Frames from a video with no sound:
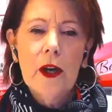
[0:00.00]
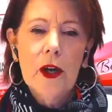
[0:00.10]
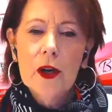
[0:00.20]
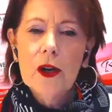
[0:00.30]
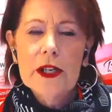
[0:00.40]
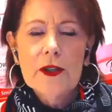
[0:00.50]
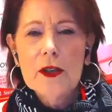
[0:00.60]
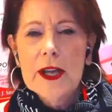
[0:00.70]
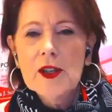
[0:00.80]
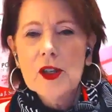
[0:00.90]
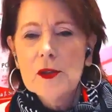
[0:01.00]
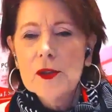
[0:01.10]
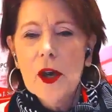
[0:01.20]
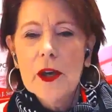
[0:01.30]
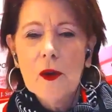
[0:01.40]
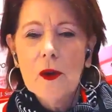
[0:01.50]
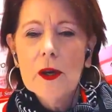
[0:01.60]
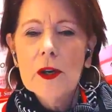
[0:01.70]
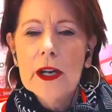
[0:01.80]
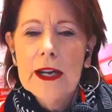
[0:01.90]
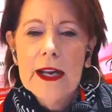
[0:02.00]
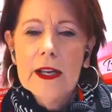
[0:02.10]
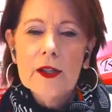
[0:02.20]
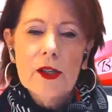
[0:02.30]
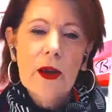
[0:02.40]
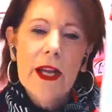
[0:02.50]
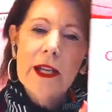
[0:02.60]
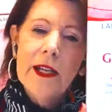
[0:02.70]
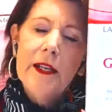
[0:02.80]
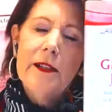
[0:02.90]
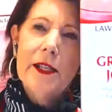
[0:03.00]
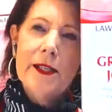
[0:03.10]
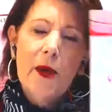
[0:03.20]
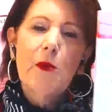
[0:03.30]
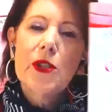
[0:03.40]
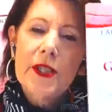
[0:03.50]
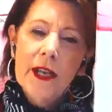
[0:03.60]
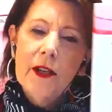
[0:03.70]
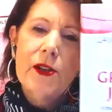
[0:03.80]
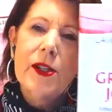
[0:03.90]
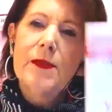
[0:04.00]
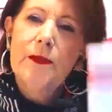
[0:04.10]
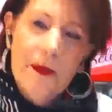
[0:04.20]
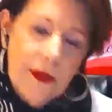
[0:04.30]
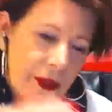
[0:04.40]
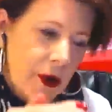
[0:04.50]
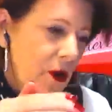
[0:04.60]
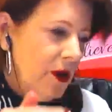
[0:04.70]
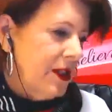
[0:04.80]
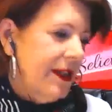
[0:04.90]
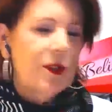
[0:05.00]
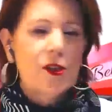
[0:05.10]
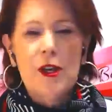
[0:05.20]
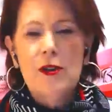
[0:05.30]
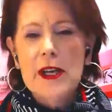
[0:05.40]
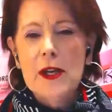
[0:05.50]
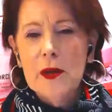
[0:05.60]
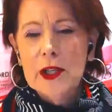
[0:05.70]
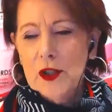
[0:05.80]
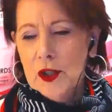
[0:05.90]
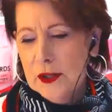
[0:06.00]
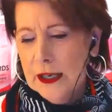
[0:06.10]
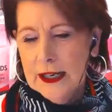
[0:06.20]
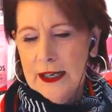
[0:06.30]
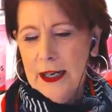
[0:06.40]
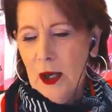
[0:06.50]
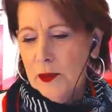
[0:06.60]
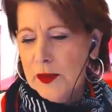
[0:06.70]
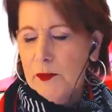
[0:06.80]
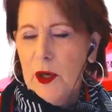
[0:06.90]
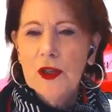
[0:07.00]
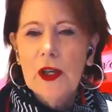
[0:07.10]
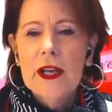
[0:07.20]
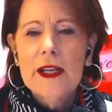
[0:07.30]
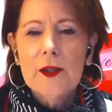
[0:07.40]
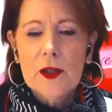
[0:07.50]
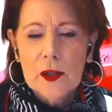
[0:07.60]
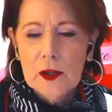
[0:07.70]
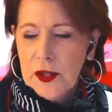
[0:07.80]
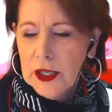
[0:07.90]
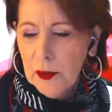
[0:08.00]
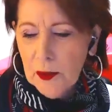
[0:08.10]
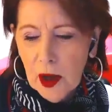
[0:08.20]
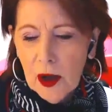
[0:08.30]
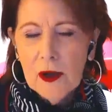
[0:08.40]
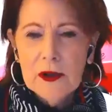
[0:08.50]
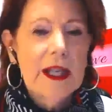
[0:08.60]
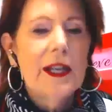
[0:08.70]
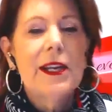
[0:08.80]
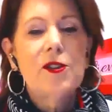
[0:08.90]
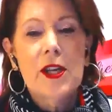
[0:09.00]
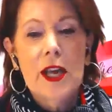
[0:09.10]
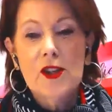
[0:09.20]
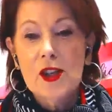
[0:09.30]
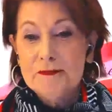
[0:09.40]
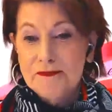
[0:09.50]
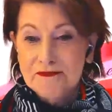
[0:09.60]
herinternational.org. So any December sales, they're going to that charity, which helps marginalized girls in Nepal get an education.